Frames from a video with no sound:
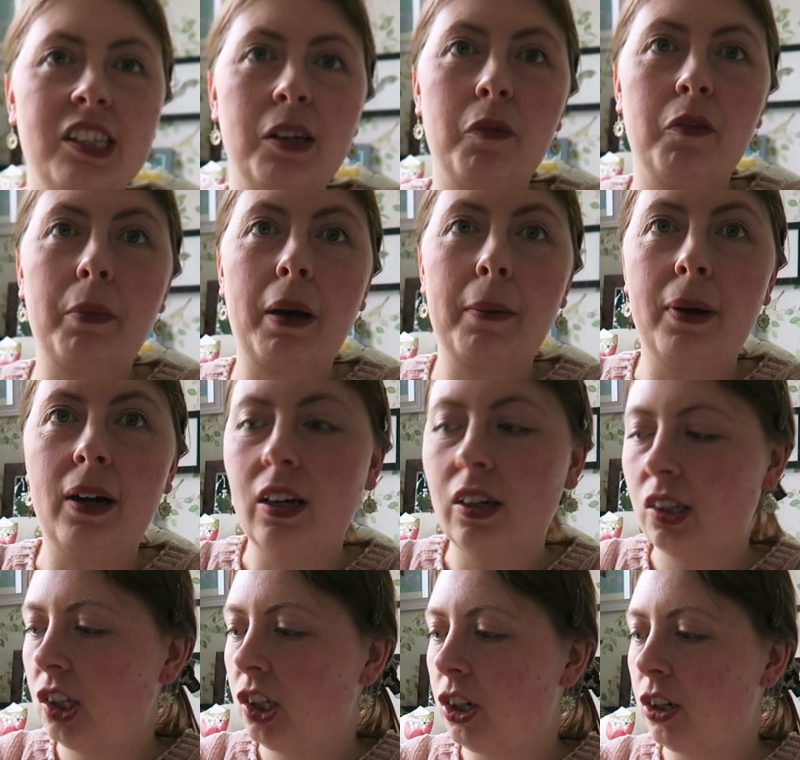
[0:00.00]
some of my
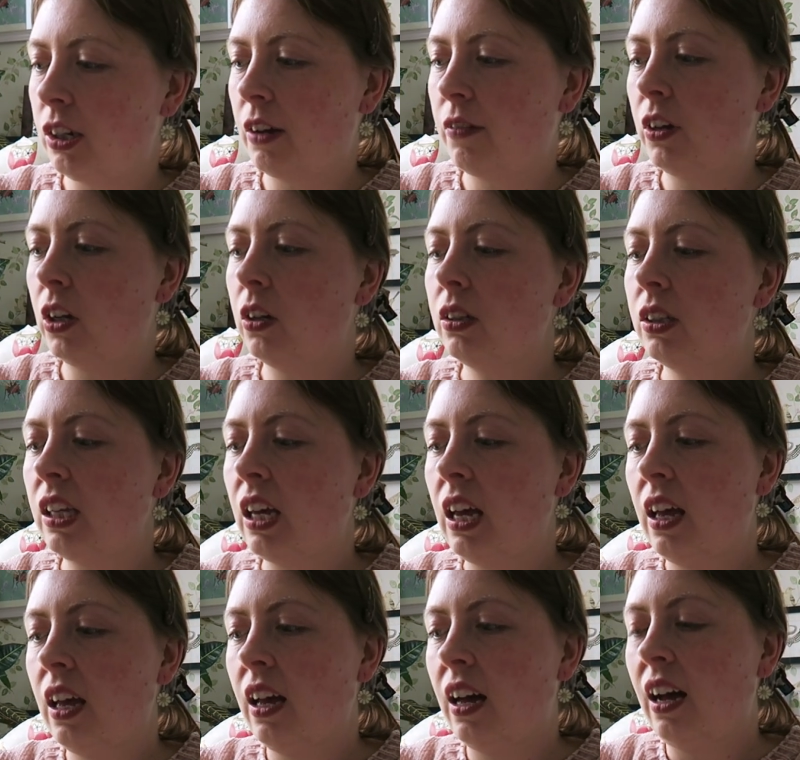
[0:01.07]
past studio vlogs,
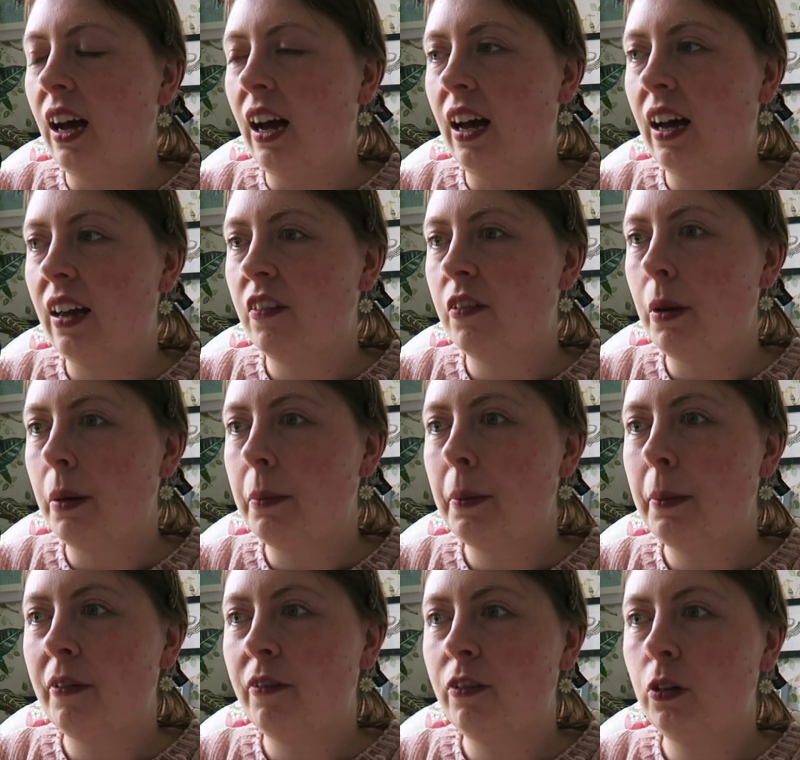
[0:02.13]
I
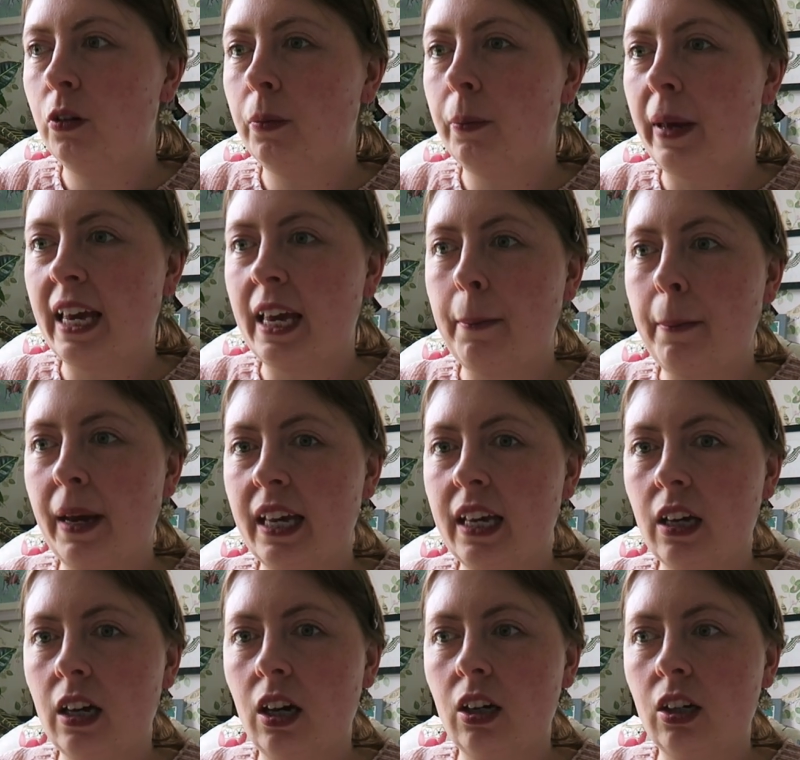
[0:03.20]
remember before making
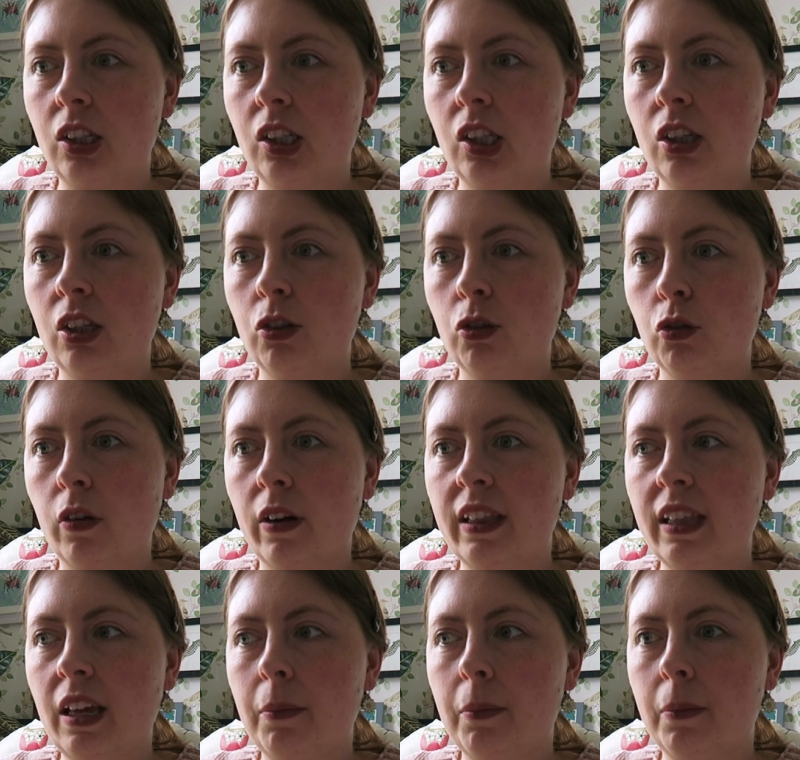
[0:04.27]
backing cards,
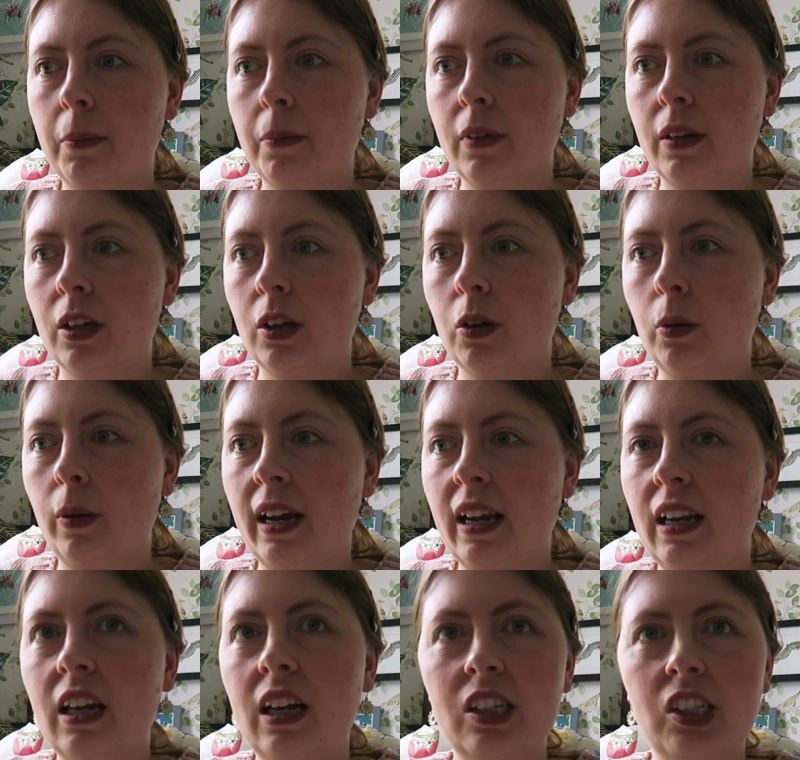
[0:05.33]
drawing them
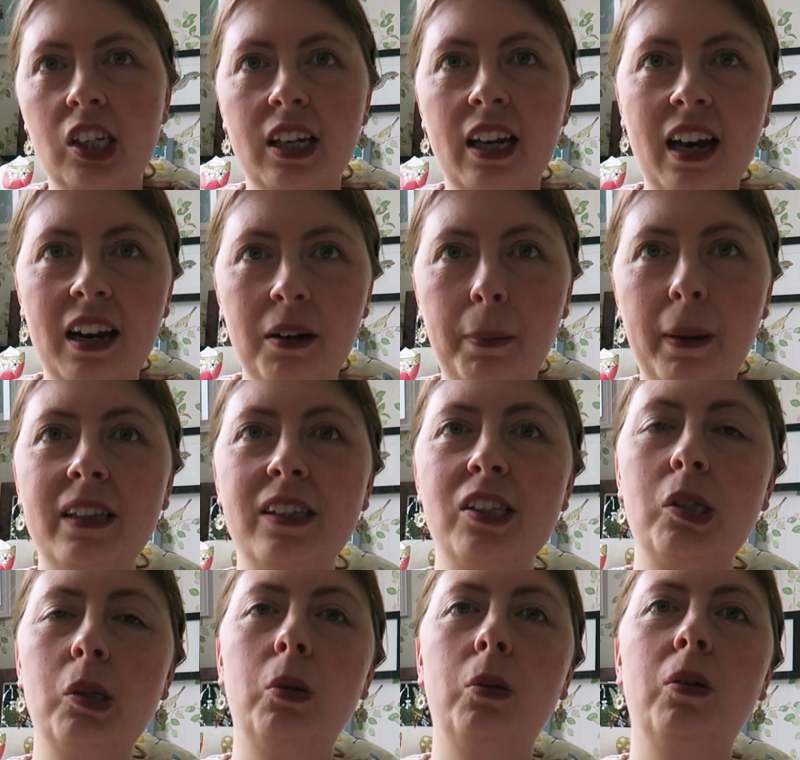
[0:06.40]
quite large in colored
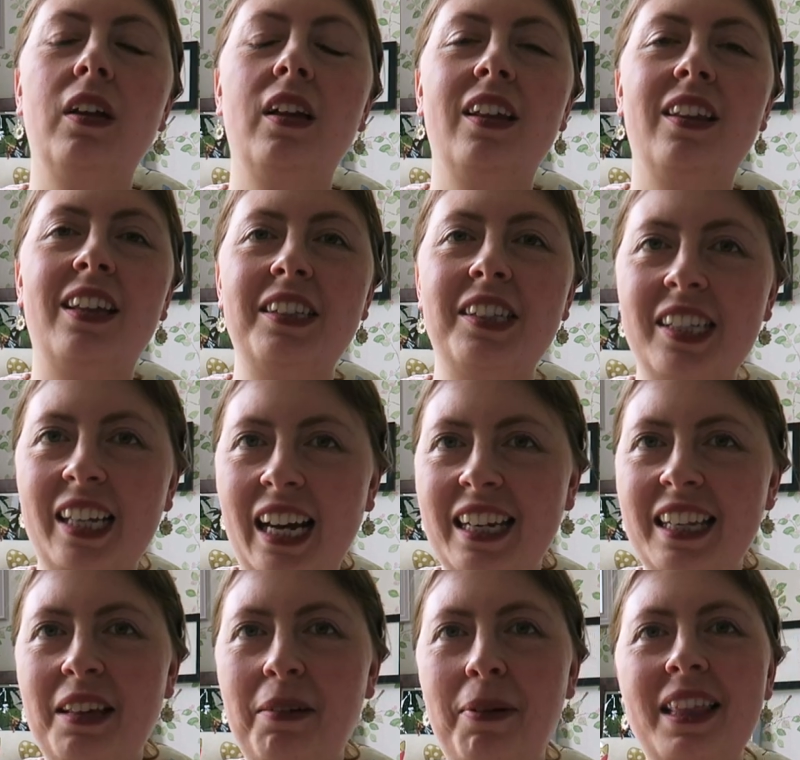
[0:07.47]
pencil, then
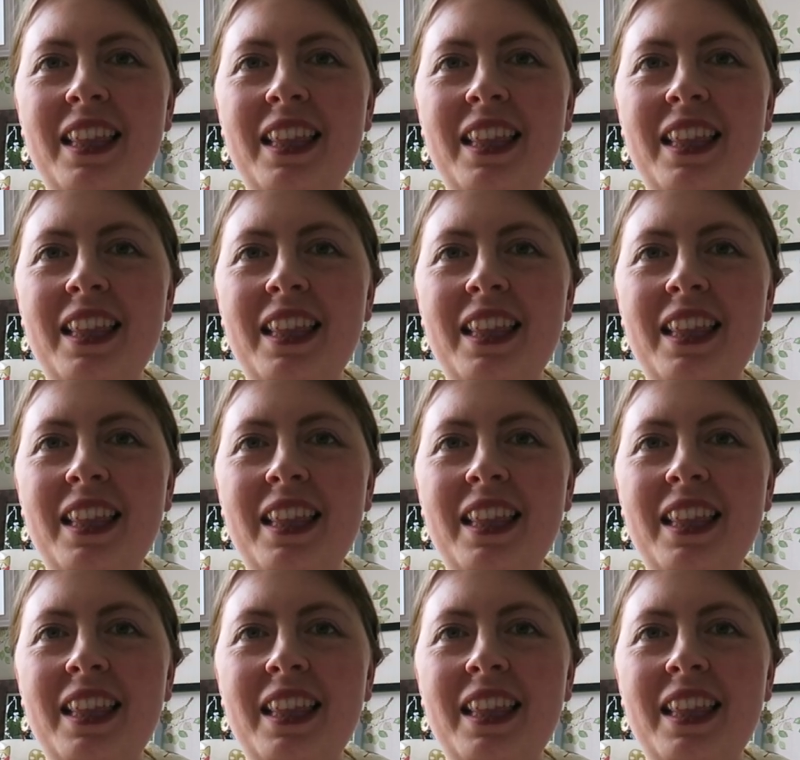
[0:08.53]
scanning them